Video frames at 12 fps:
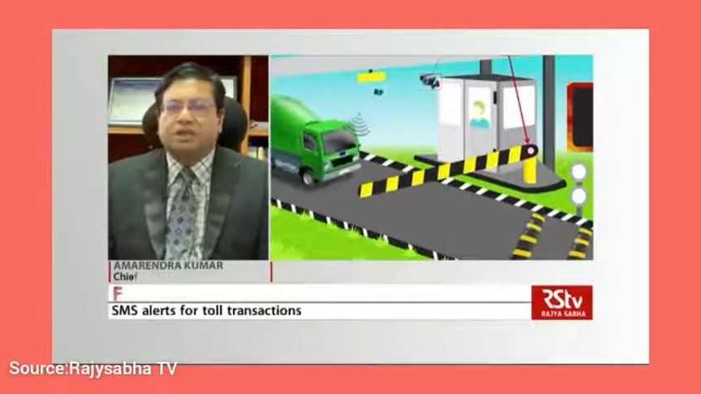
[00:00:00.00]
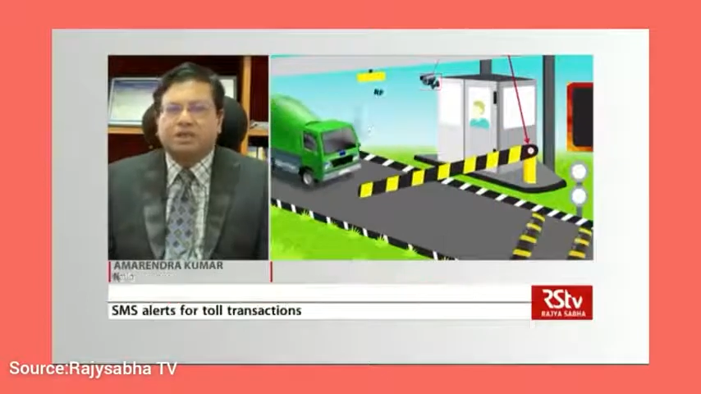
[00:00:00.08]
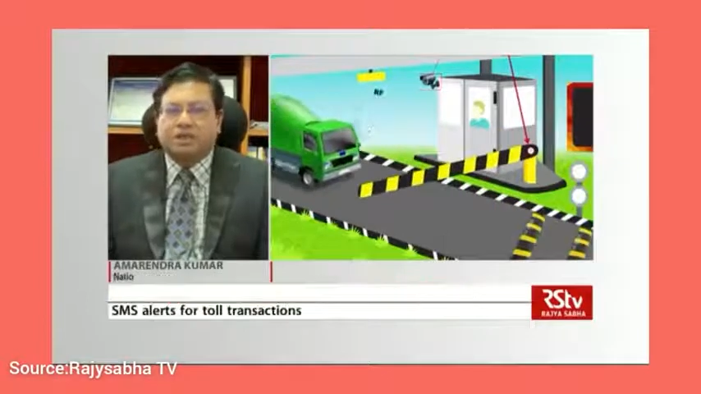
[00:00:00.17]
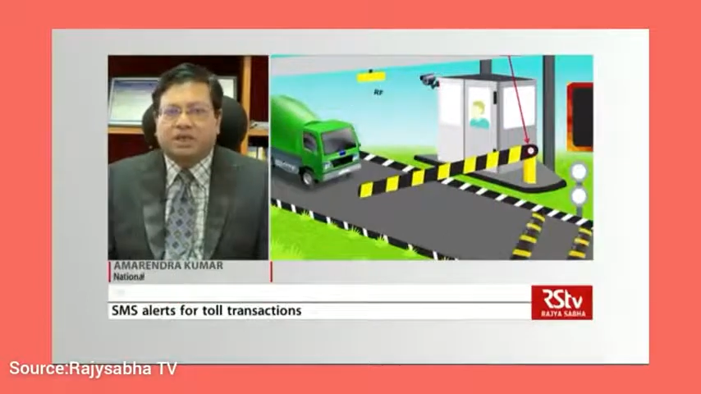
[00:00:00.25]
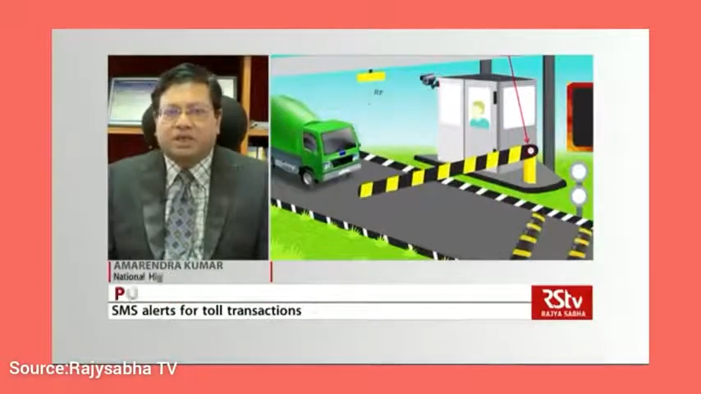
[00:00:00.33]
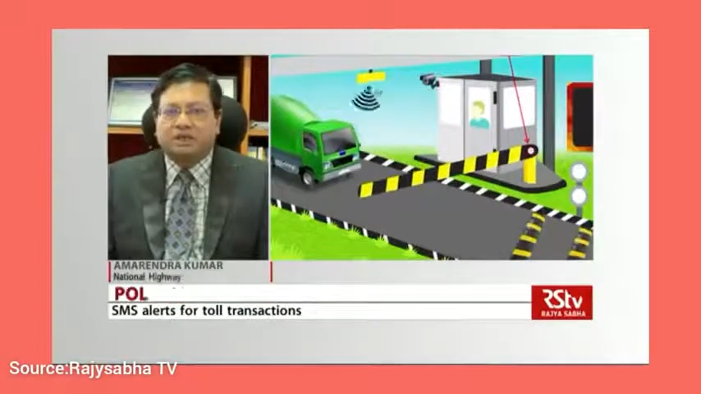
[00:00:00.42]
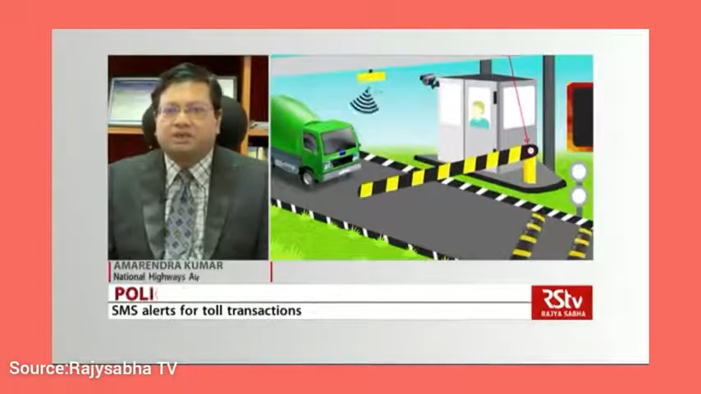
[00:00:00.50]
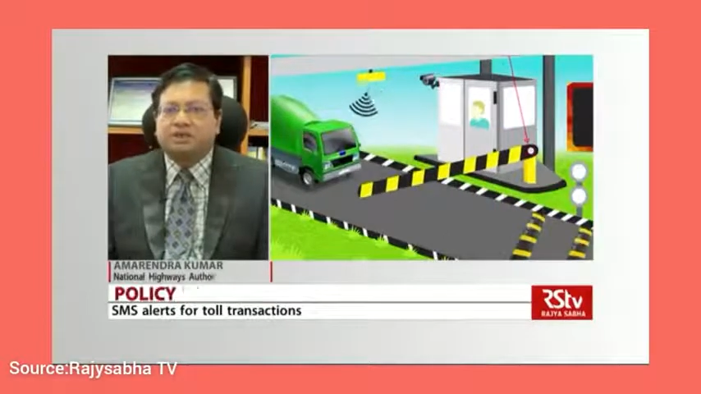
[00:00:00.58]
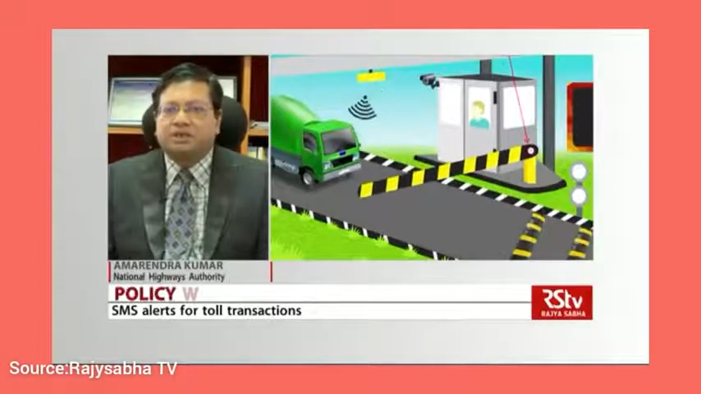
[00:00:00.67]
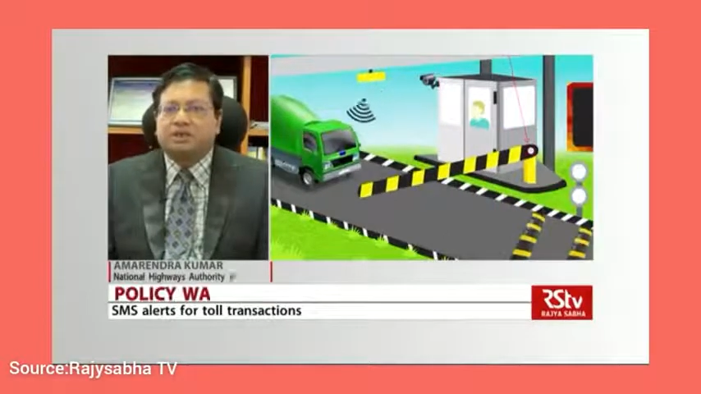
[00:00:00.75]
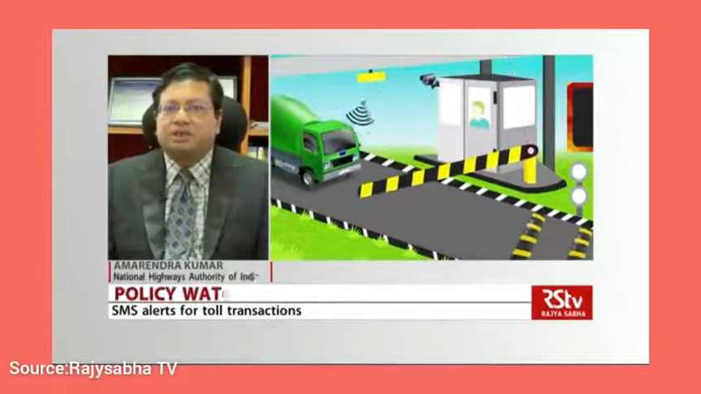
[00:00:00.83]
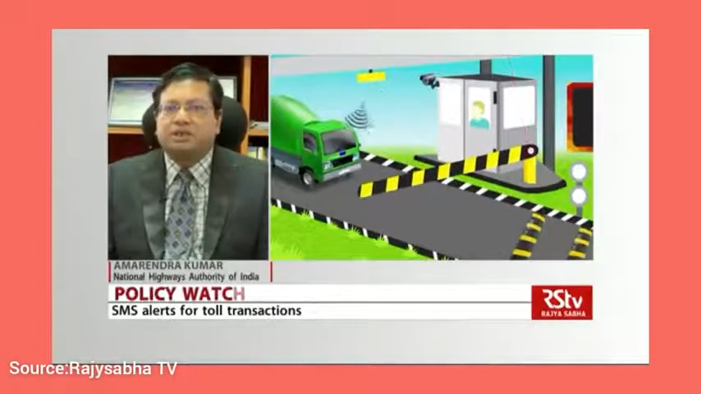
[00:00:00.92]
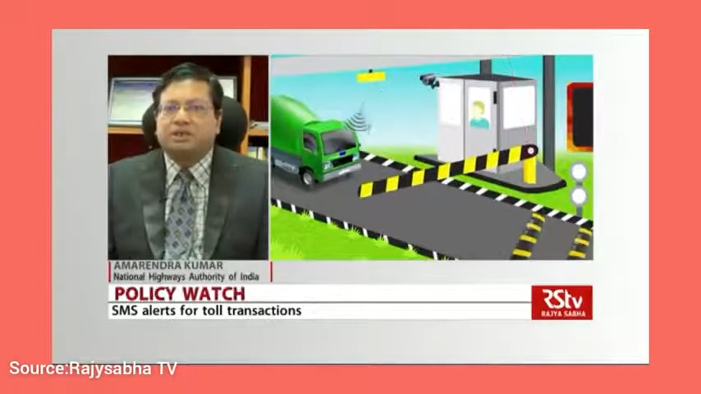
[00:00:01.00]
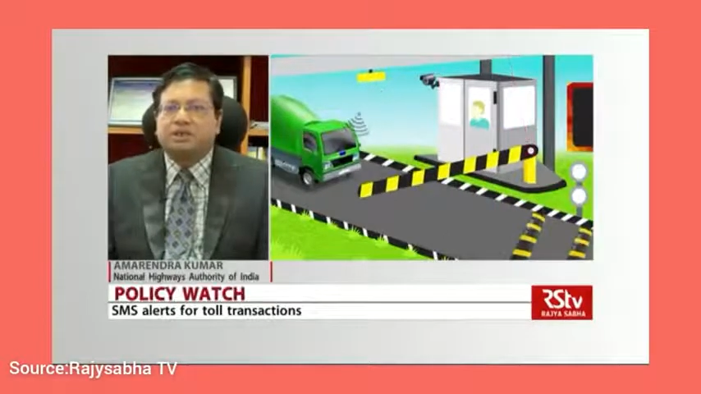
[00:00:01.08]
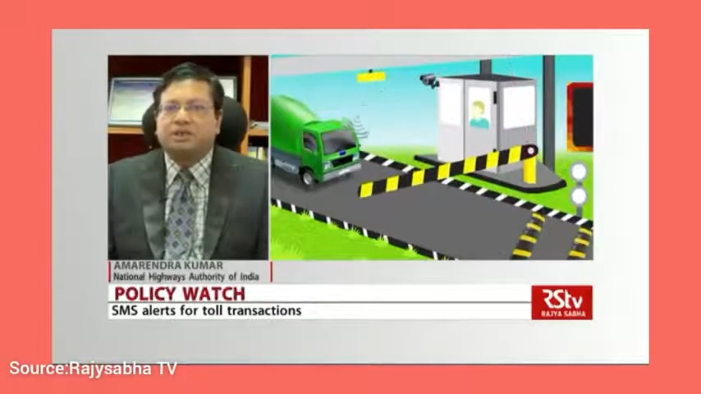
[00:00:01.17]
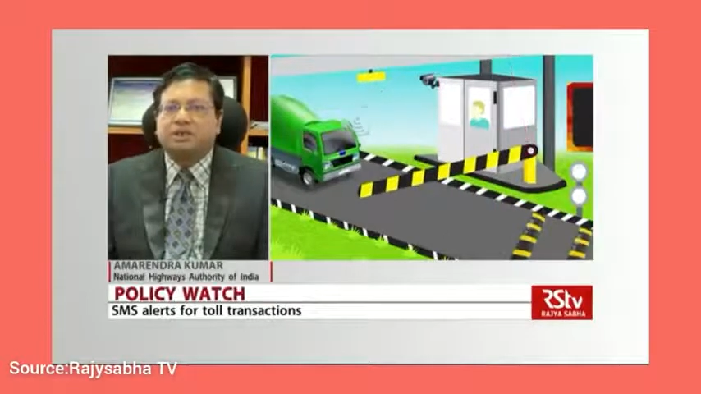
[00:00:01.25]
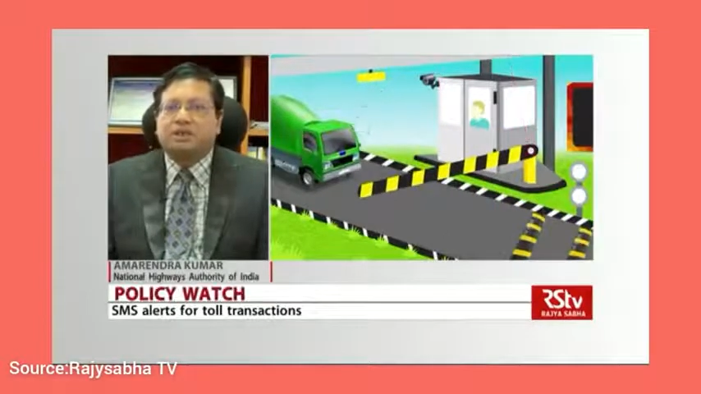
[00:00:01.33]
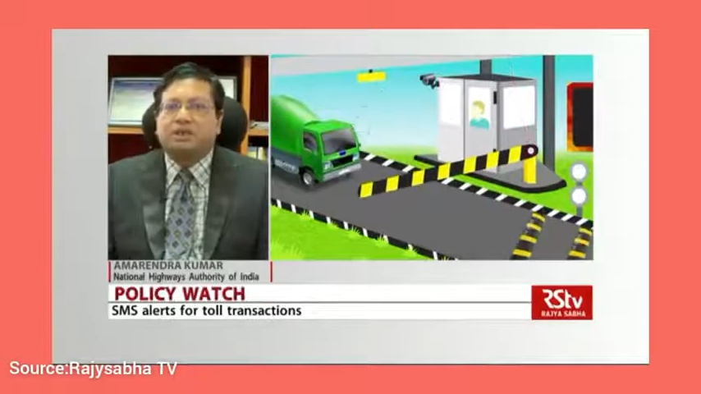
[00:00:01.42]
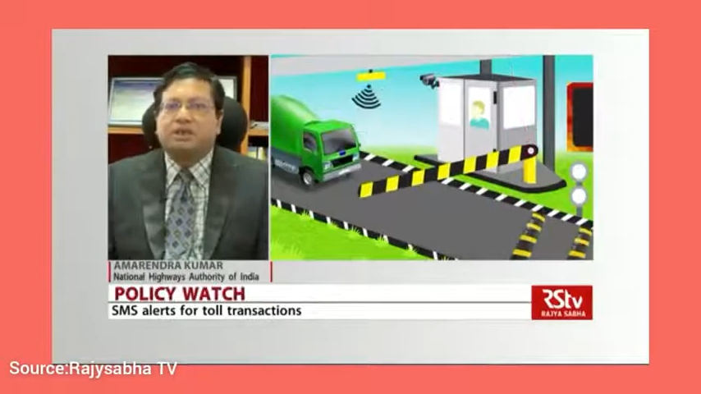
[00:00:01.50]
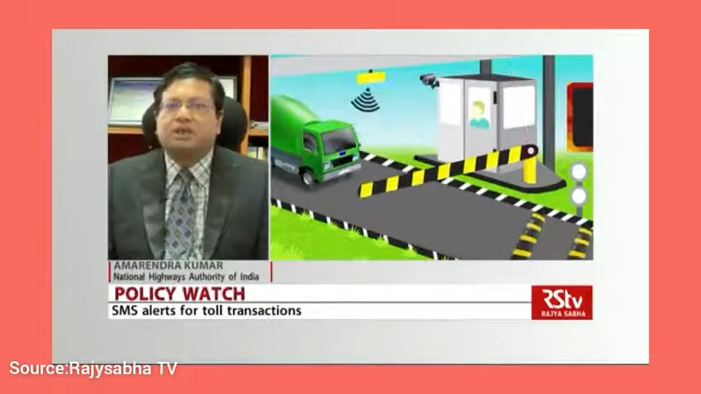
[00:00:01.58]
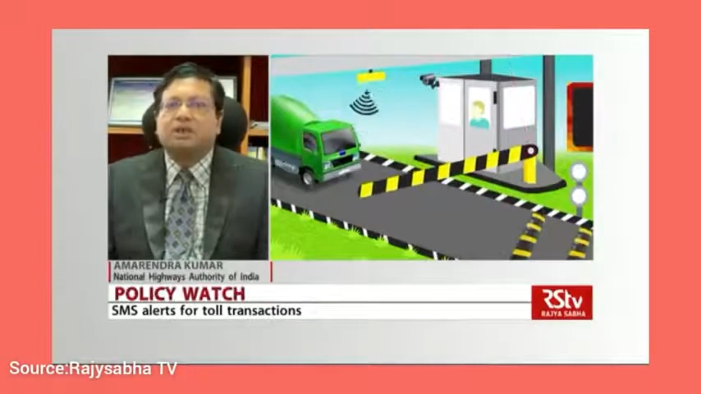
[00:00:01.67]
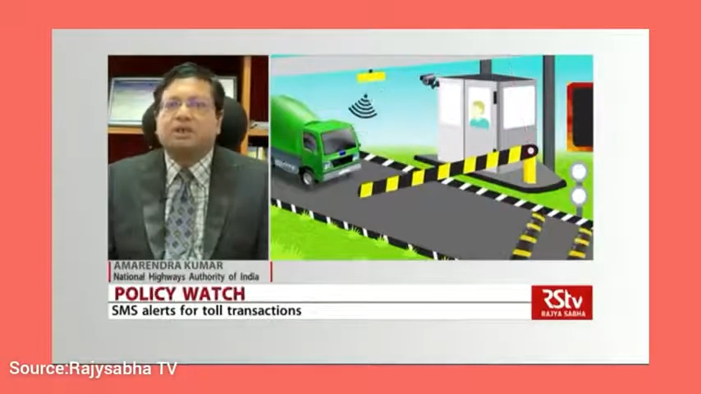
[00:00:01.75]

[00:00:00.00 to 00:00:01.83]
this 100% ETC